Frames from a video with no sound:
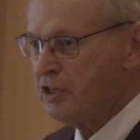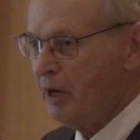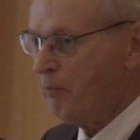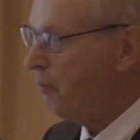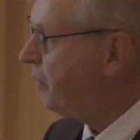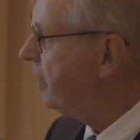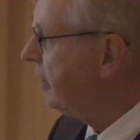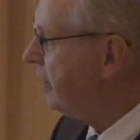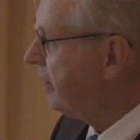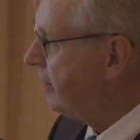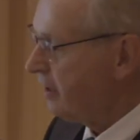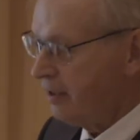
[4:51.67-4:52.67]
something,
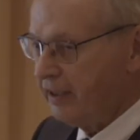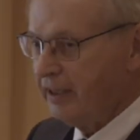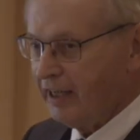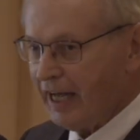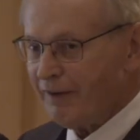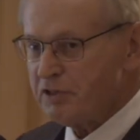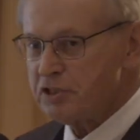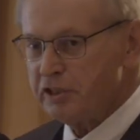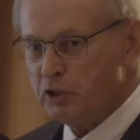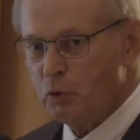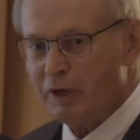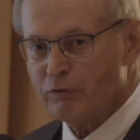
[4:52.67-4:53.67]

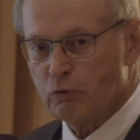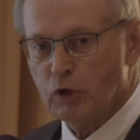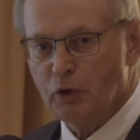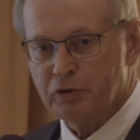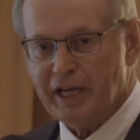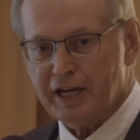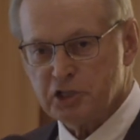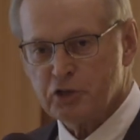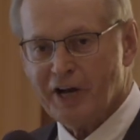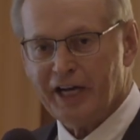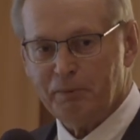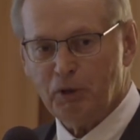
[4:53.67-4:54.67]
obviously whoever wrote that is
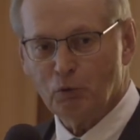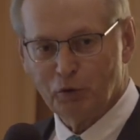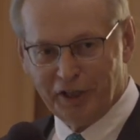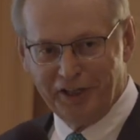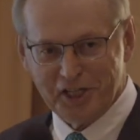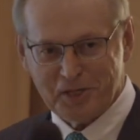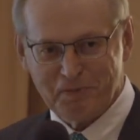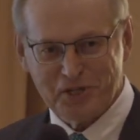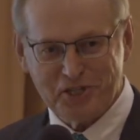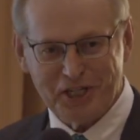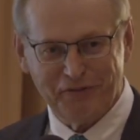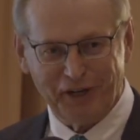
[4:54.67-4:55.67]
trying to be really
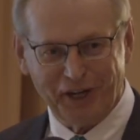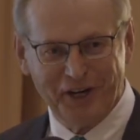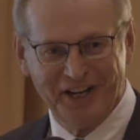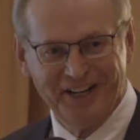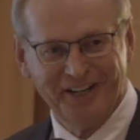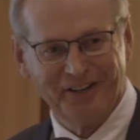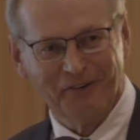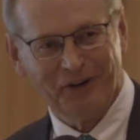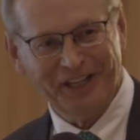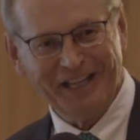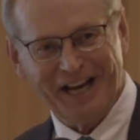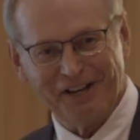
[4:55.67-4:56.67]
specific
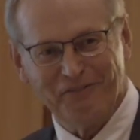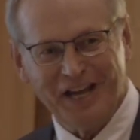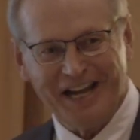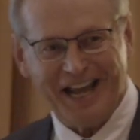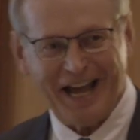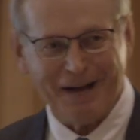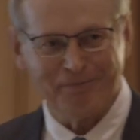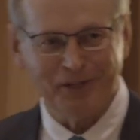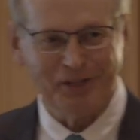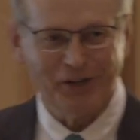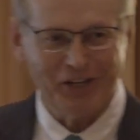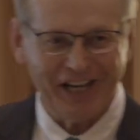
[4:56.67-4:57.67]
when that event
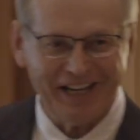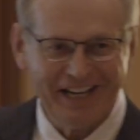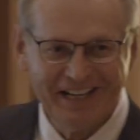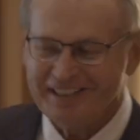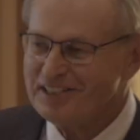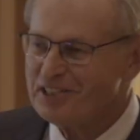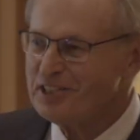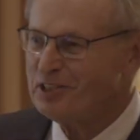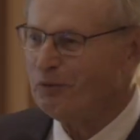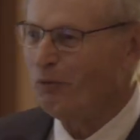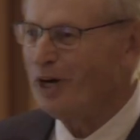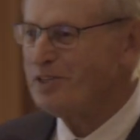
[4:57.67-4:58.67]
happened, okay? This
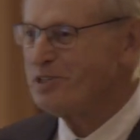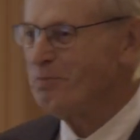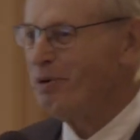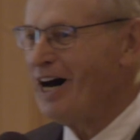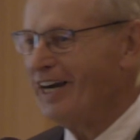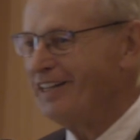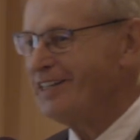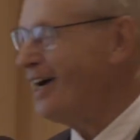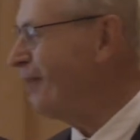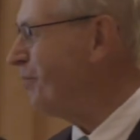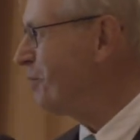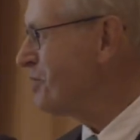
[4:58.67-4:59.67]
isn't once upon a
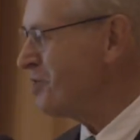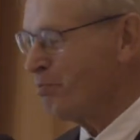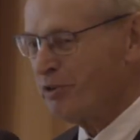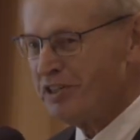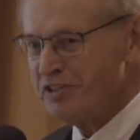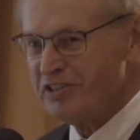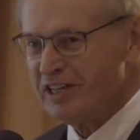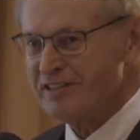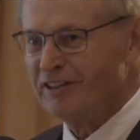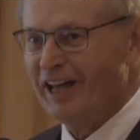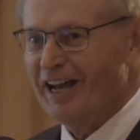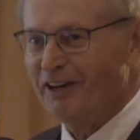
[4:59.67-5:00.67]
time there was a
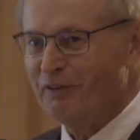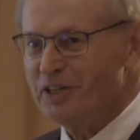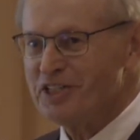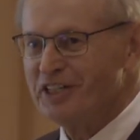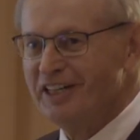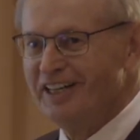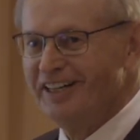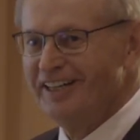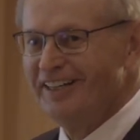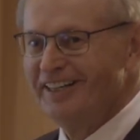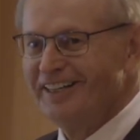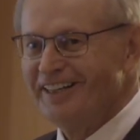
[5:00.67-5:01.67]
princess language.
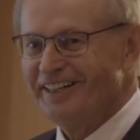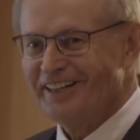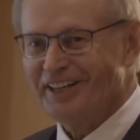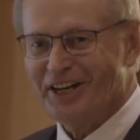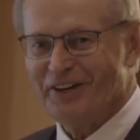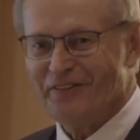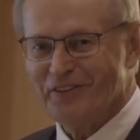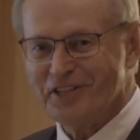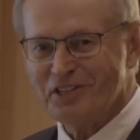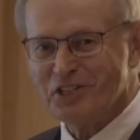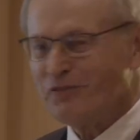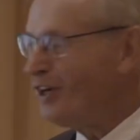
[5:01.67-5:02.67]

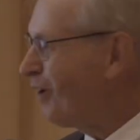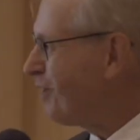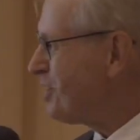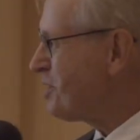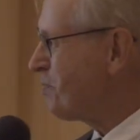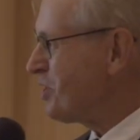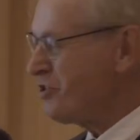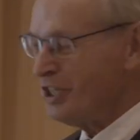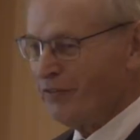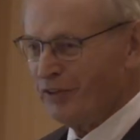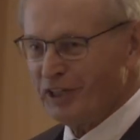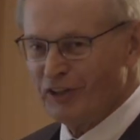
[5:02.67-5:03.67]
This is very
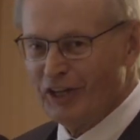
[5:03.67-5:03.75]
specific